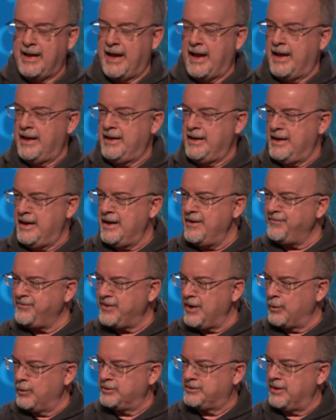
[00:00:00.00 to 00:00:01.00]
And if
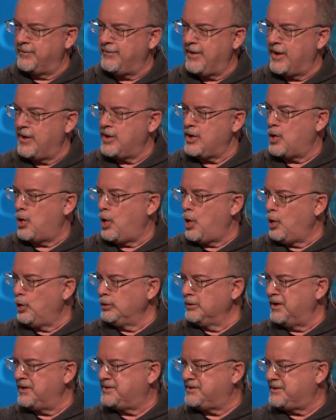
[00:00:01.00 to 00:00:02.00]
there was a very
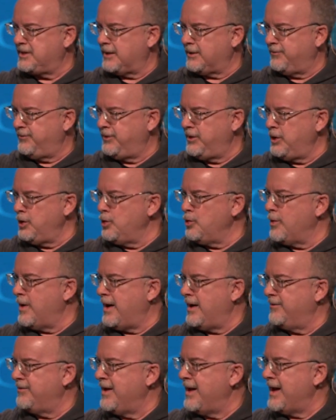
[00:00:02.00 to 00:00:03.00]
holistic view
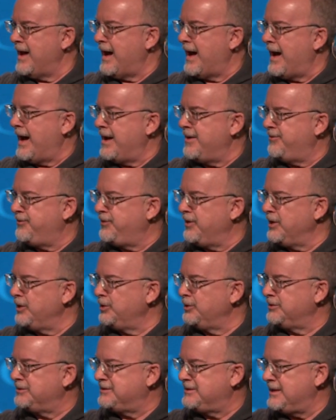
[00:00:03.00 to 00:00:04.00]
of, I
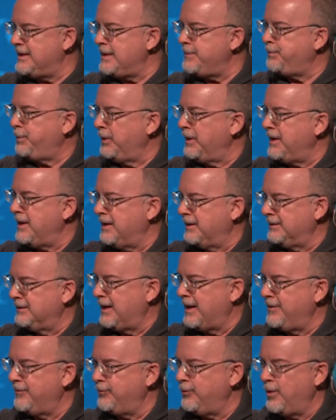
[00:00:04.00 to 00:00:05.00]
feel deeply in
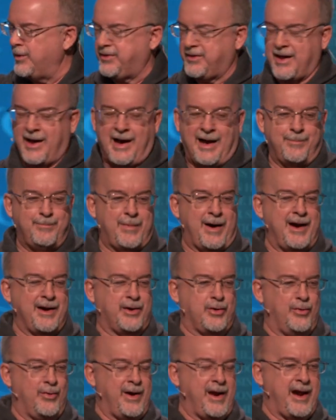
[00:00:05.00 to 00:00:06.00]
love with God, my
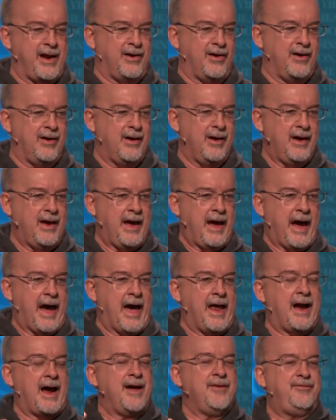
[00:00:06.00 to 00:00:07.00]
Creator,
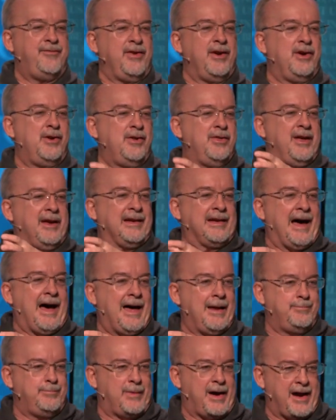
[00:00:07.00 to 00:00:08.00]
and I feel that
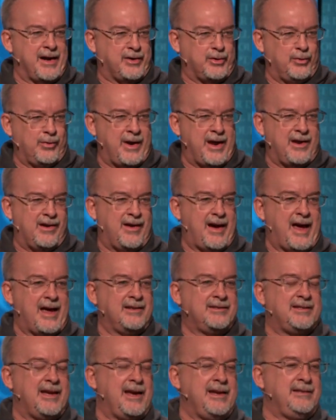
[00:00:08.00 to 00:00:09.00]
God, my Creator,
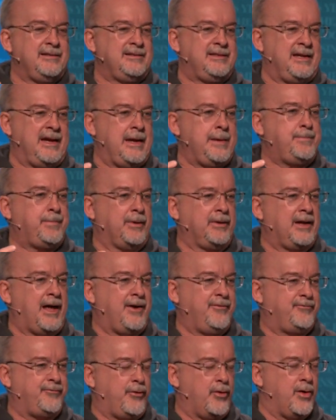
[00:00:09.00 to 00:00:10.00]
has a deep
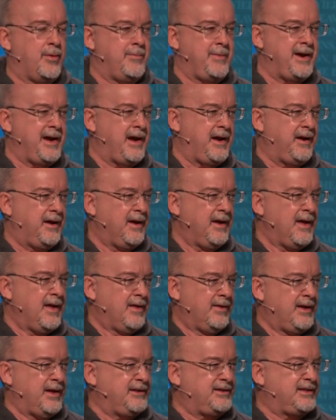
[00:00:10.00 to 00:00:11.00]
love for me,
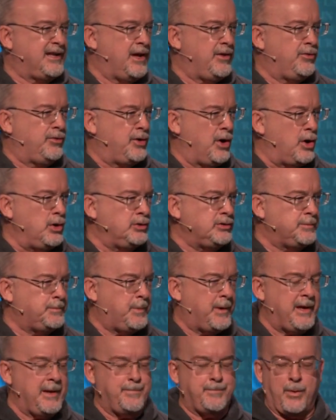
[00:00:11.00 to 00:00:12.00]
they said those
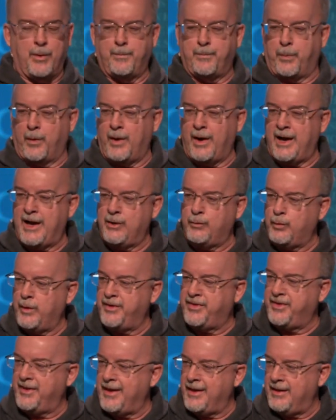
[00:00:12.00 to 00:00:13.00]
people prayed
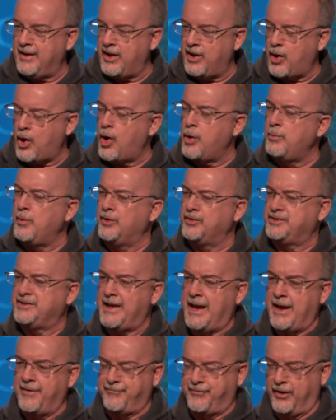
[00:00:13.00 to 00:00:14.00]
with uh, almost
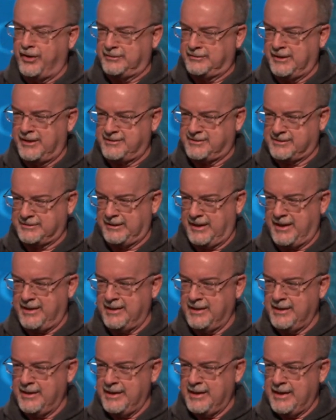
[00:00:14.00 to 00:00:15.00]
effortlessly.
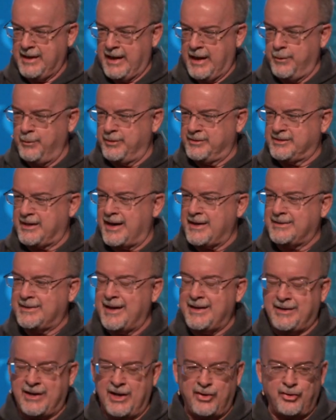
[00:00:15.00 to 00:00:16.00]
It was like
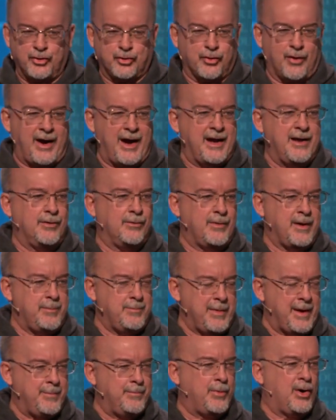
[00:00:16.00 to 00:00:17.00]
they didn't try to
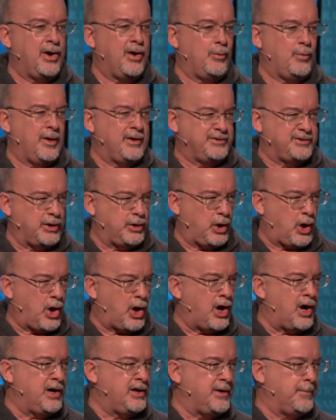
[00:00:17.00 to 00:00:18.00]
remember, and it wasn't
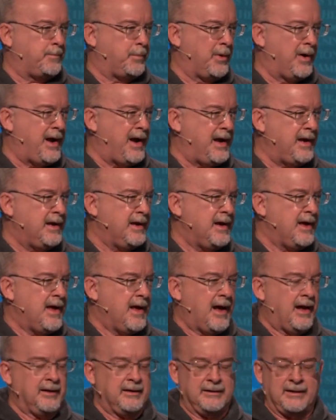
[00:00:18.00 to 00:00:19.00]
hard to pray.
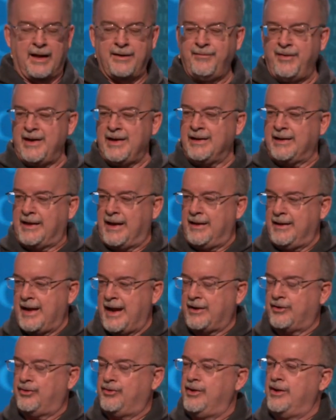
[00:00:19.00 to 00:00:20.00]
Loving
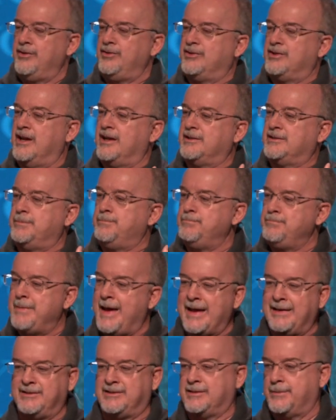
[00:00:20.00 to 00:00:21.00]
connection just
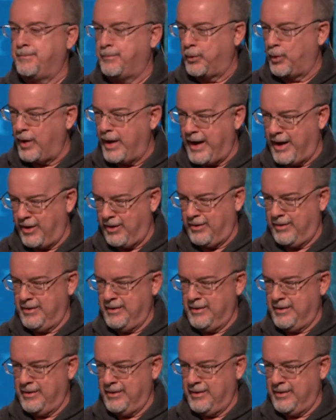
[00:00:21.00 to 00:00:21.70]
meant prayer.